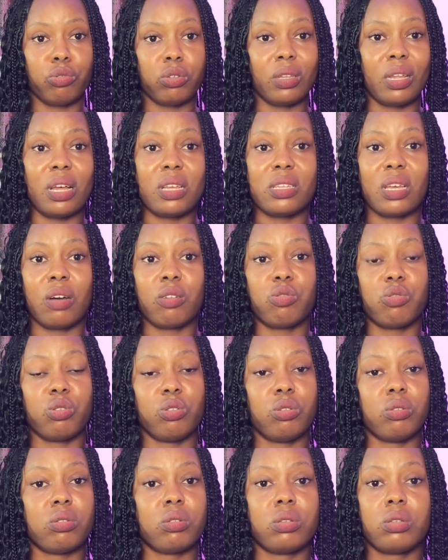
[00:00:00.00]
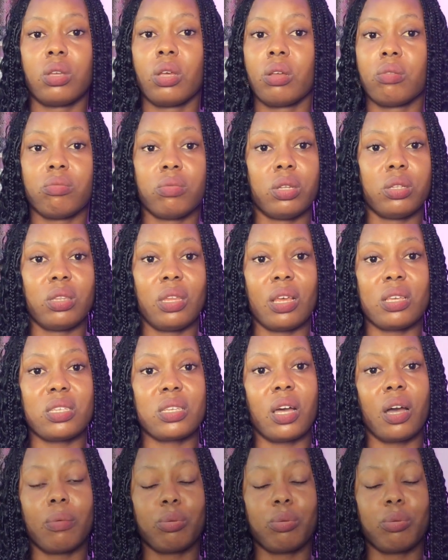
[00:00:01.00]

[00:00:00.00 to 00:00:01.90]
So that's how to use the text